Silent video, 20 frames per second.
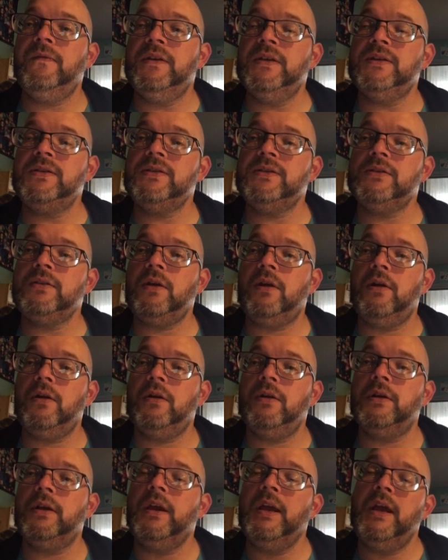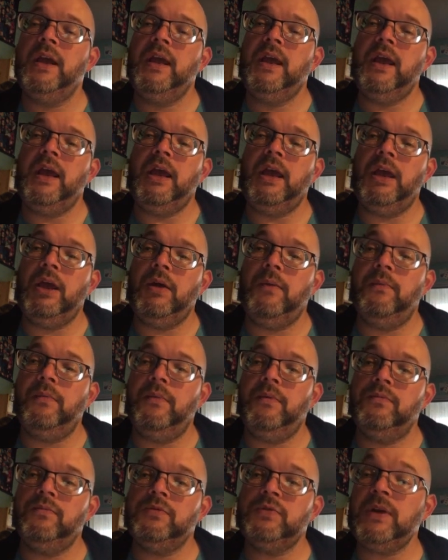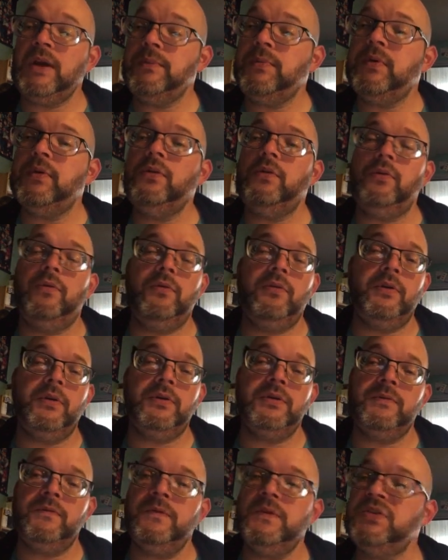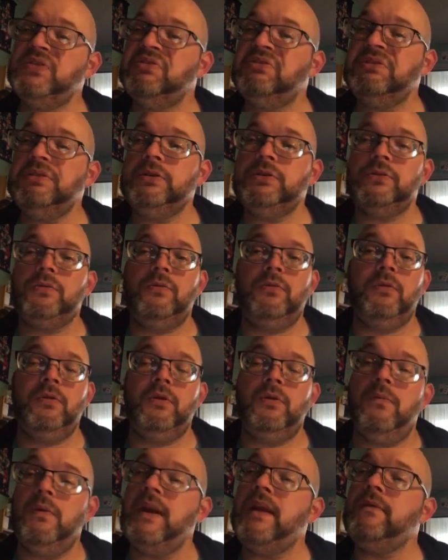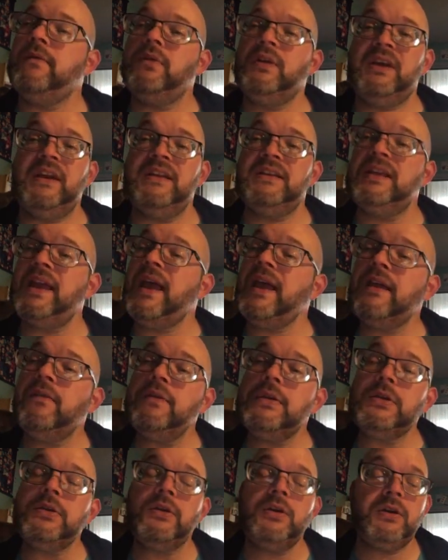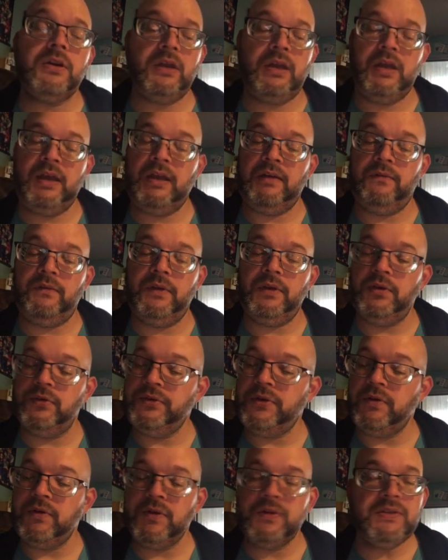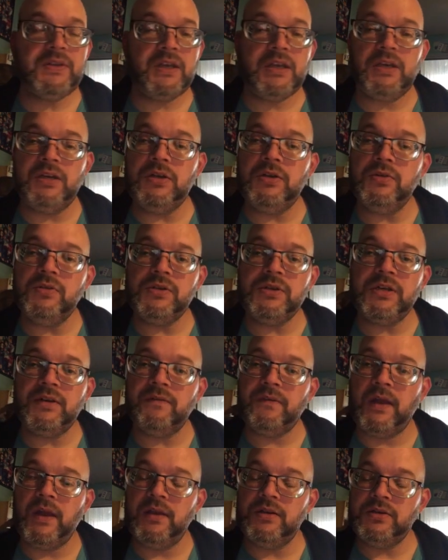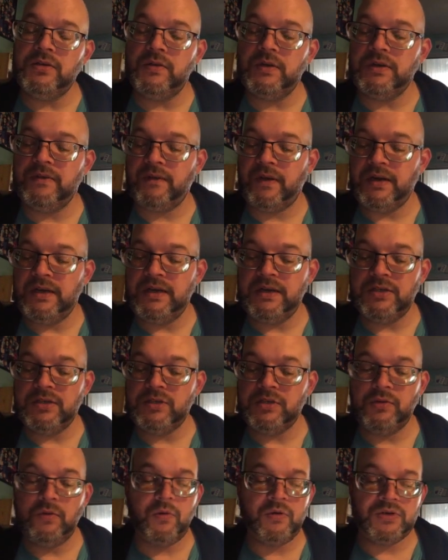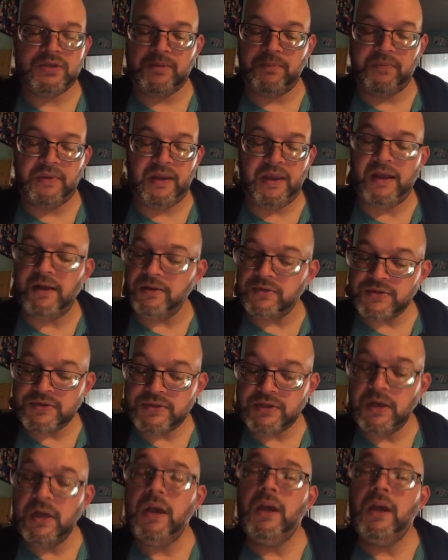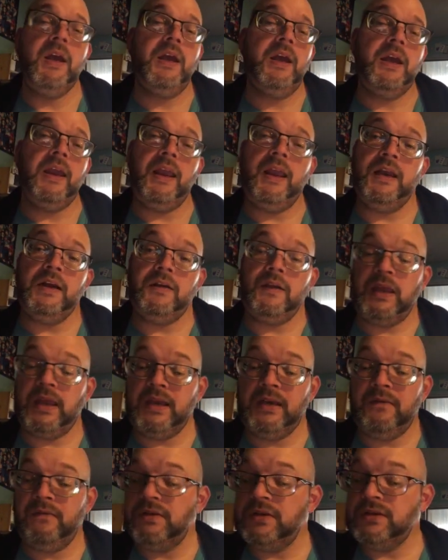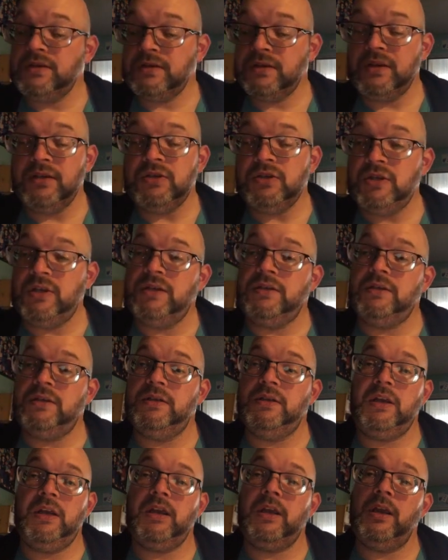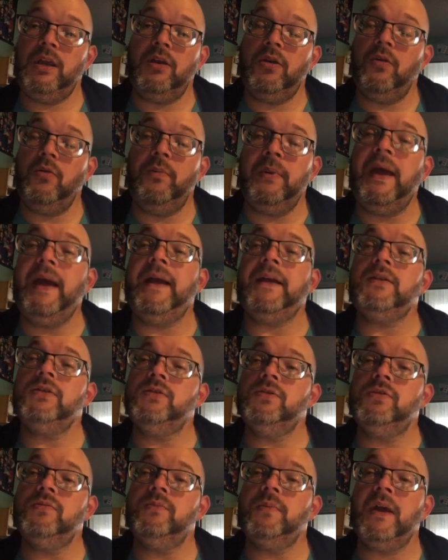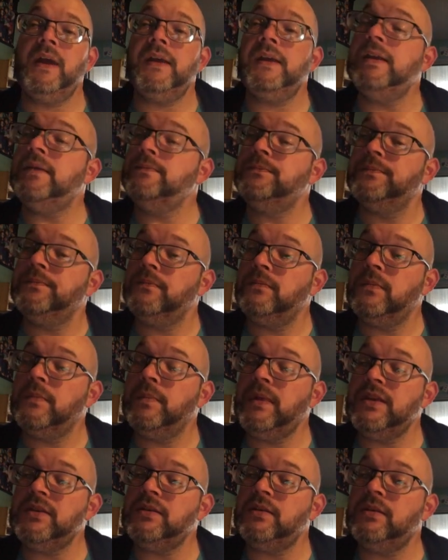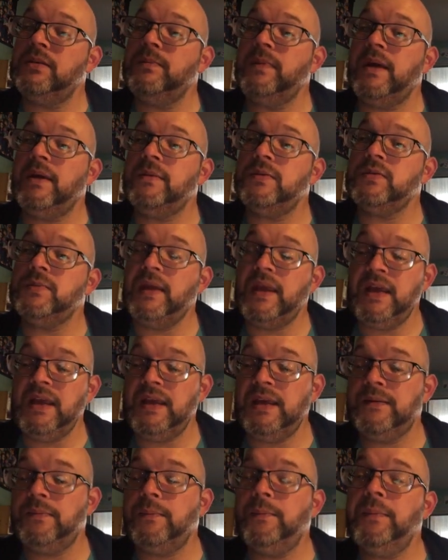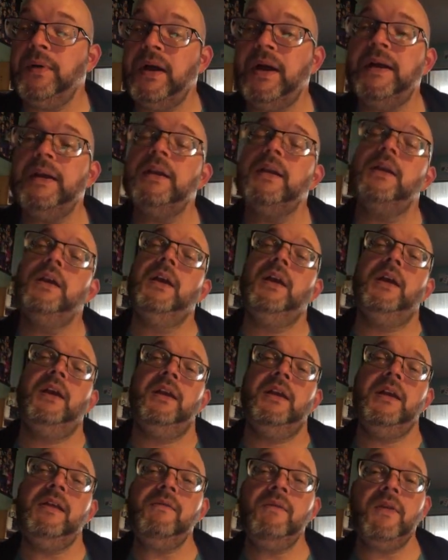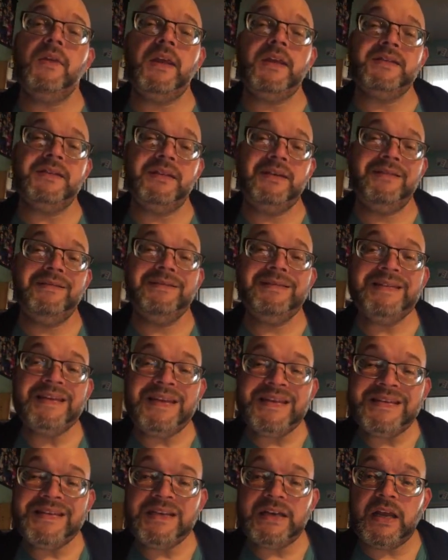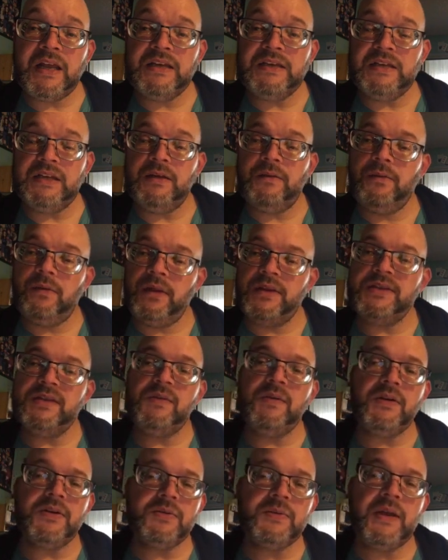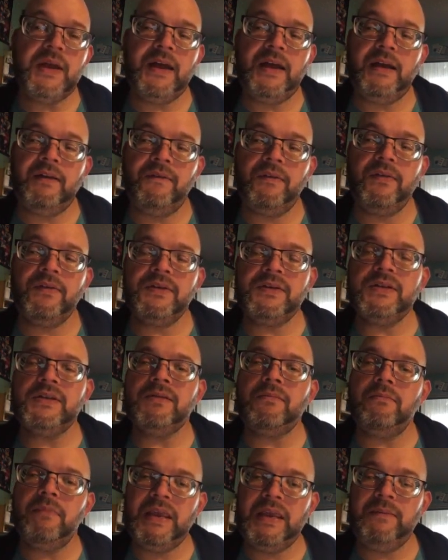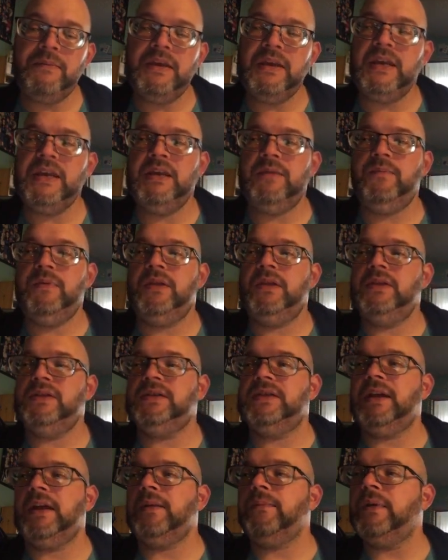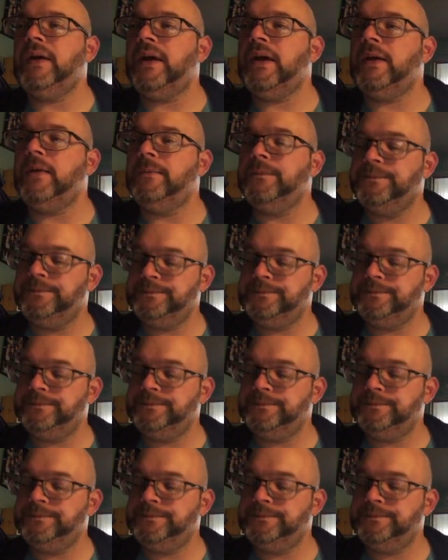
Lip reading: this card trample or vigilance or whatever. It can attack every turn. I have little tokens that can use it if I needed to, or something else. And again, if it's enchanted, it can go back to my hand. But even though that's a decent idea, let's see what else we have. This is a maybe keep in this deck pile.